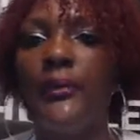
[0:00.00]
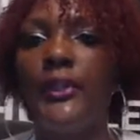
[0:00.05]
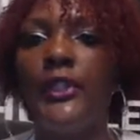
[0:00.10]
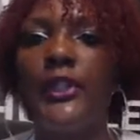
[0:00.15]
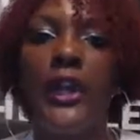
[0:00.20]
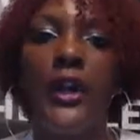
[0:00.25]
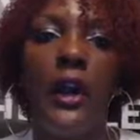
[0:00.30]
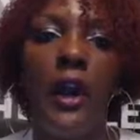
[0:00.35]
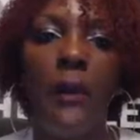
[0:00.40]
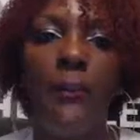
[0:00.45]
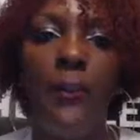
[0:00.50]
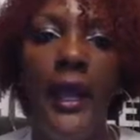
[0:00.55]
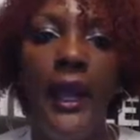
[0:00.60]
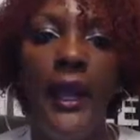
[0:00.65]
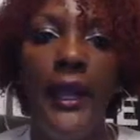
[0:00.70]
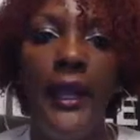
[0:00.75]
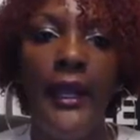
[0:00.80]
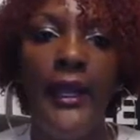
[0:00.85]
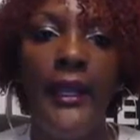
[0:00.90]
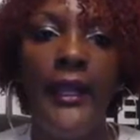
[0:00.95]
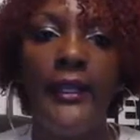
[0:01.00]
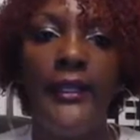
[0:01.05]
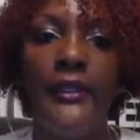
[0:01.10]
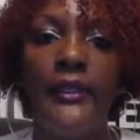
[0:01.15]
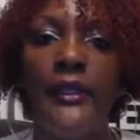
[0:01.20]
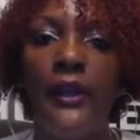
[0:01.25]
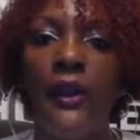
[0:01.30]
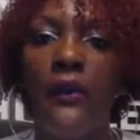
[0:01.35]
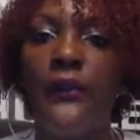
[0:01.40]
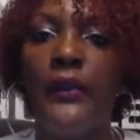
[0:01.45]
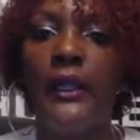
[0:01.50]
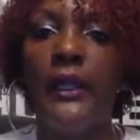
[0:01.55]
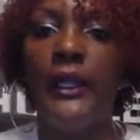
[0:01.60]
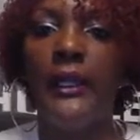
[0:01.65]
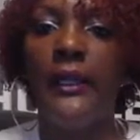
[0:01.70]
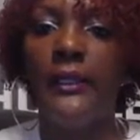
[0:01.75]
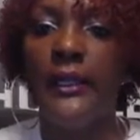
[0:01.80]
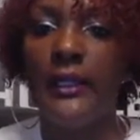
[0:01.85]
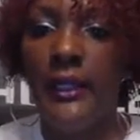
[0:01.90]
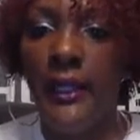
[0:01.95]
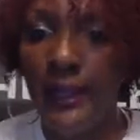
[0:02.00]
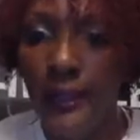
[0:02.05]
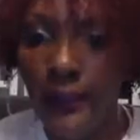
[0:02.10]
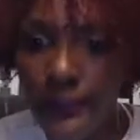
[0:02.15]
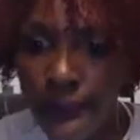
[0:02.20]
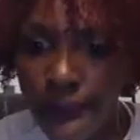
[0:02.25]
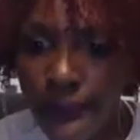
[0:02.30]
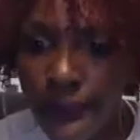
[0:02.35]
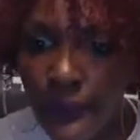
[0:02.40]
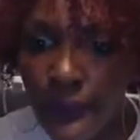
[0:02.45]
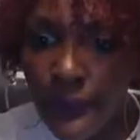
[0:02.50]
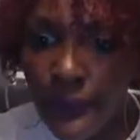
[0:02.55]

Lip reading: Share our page. Don't forget to.